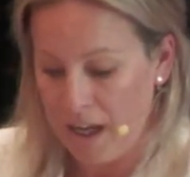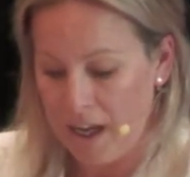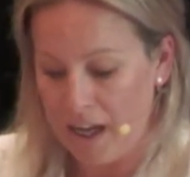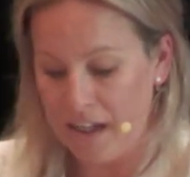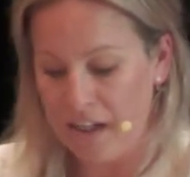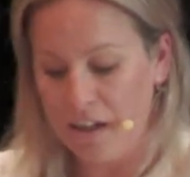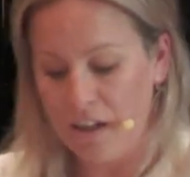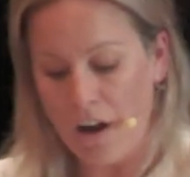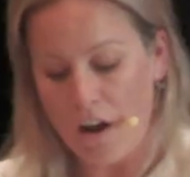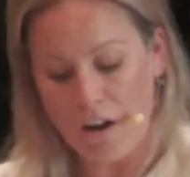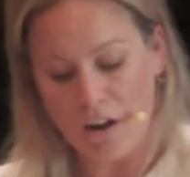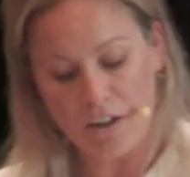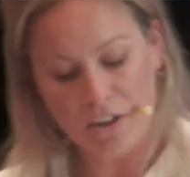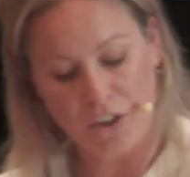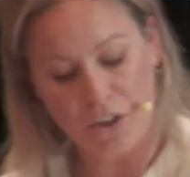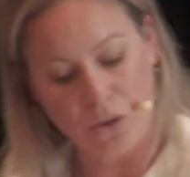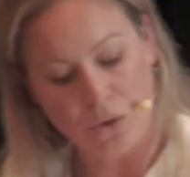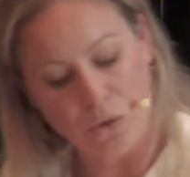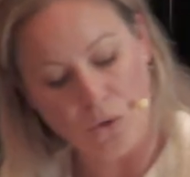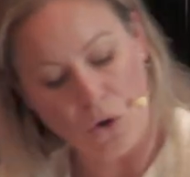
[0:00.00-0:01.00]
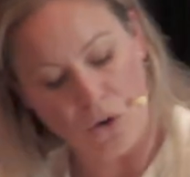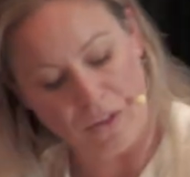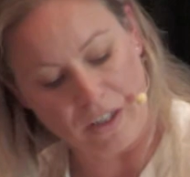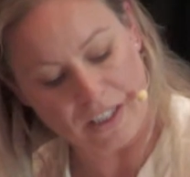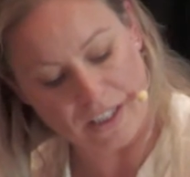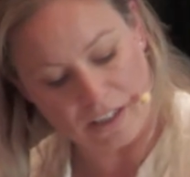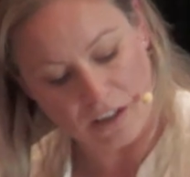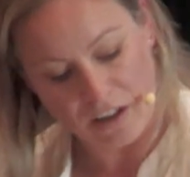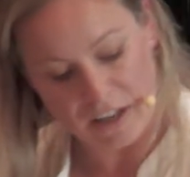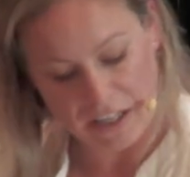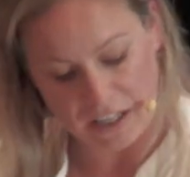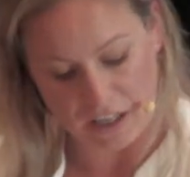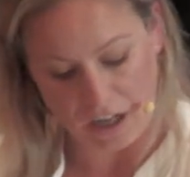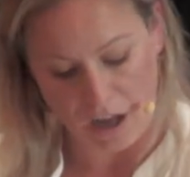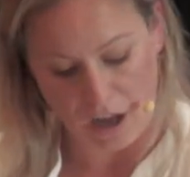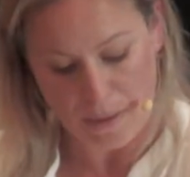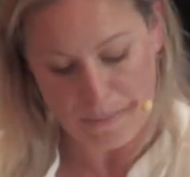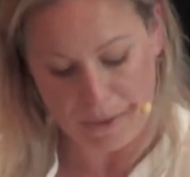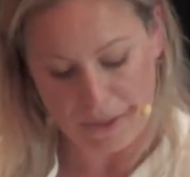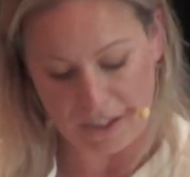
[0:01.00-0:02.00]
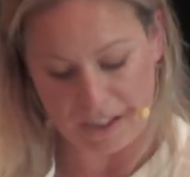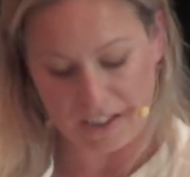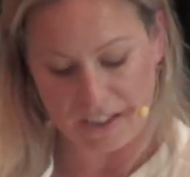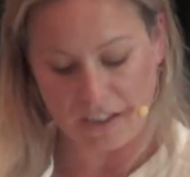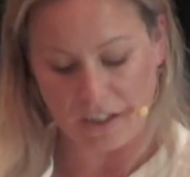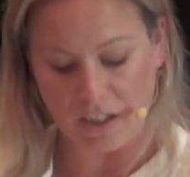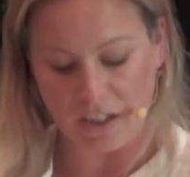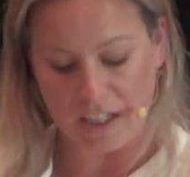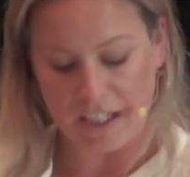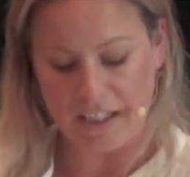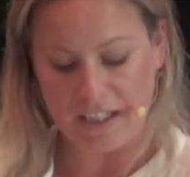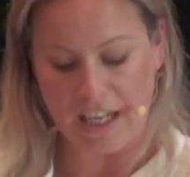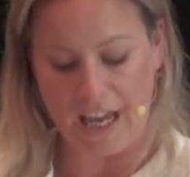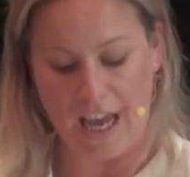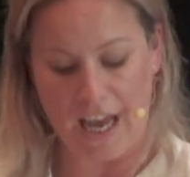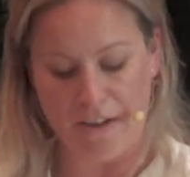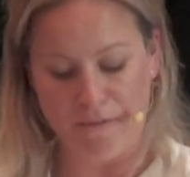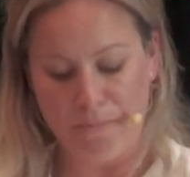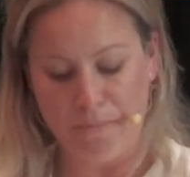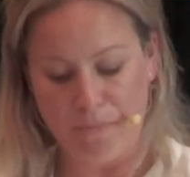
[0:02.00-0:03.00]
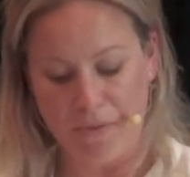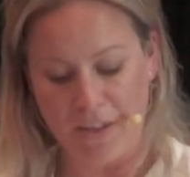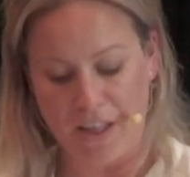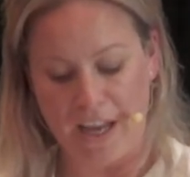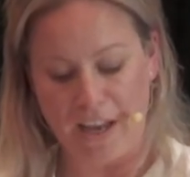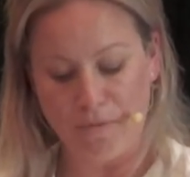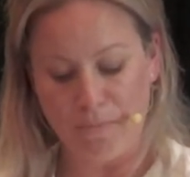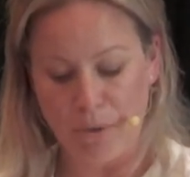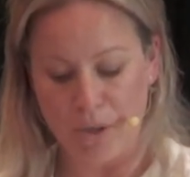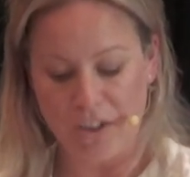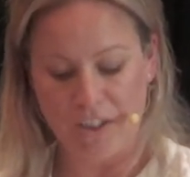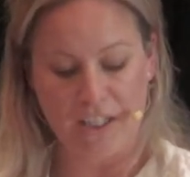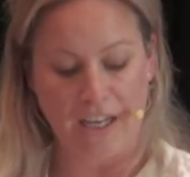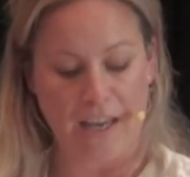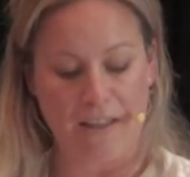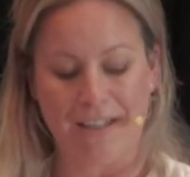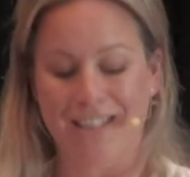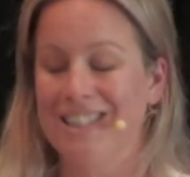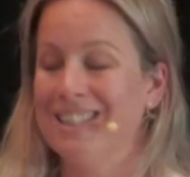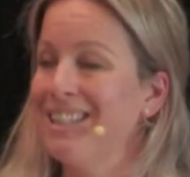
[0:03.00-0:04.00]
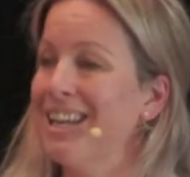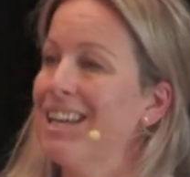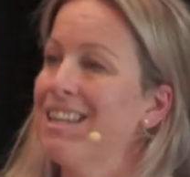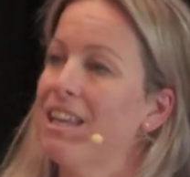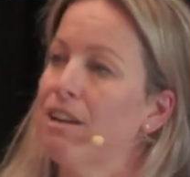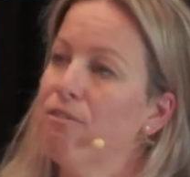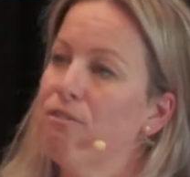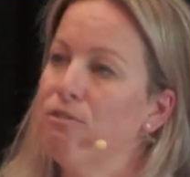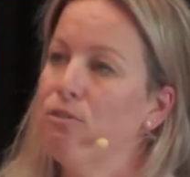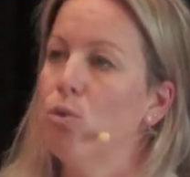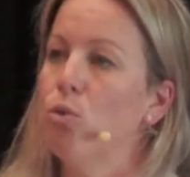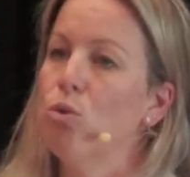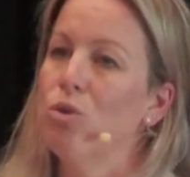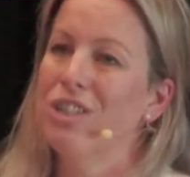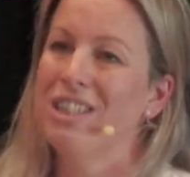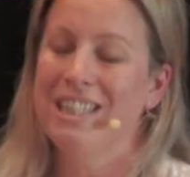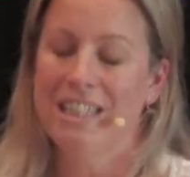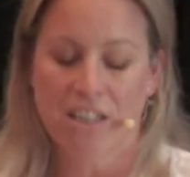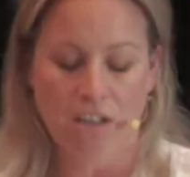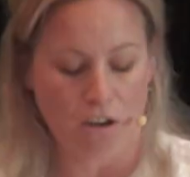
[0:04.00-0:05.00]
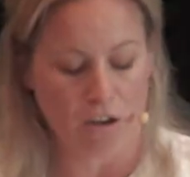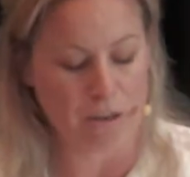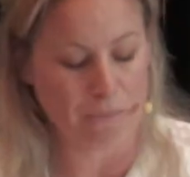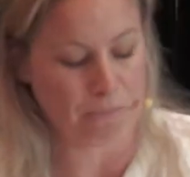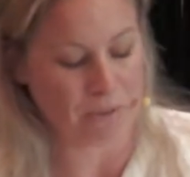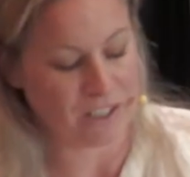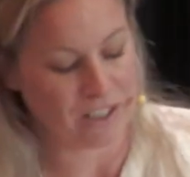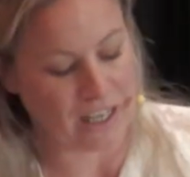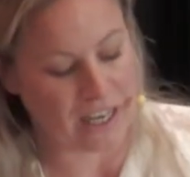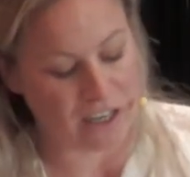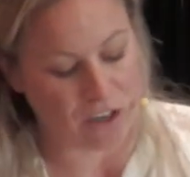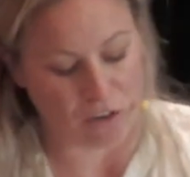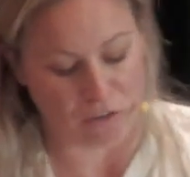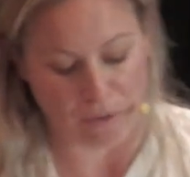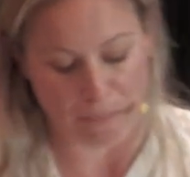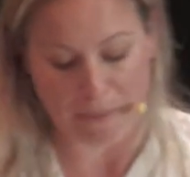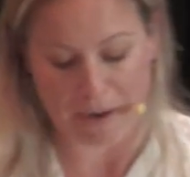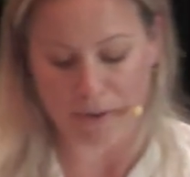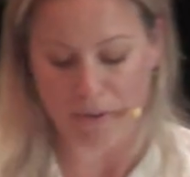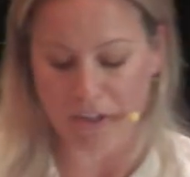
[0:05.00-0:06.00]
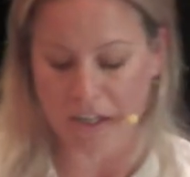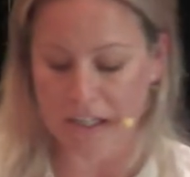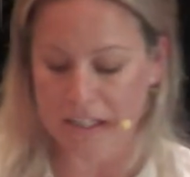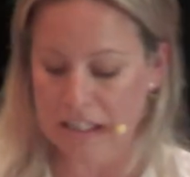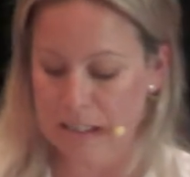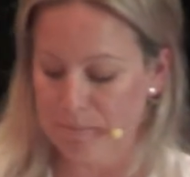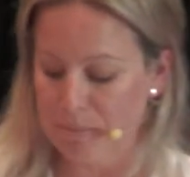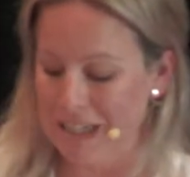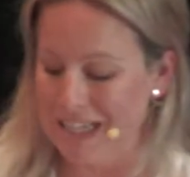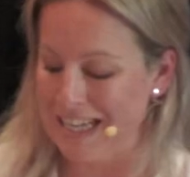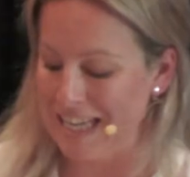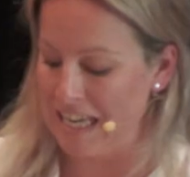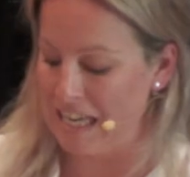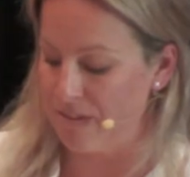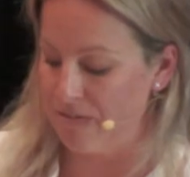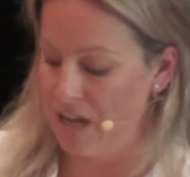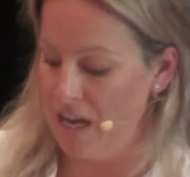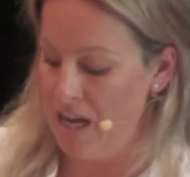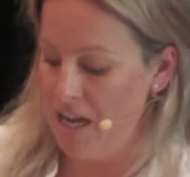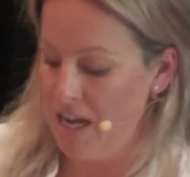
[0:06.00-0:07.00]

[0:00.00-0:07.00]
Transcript: In an article on the site Gallup, the studies they have put together say that 49% of Americans believe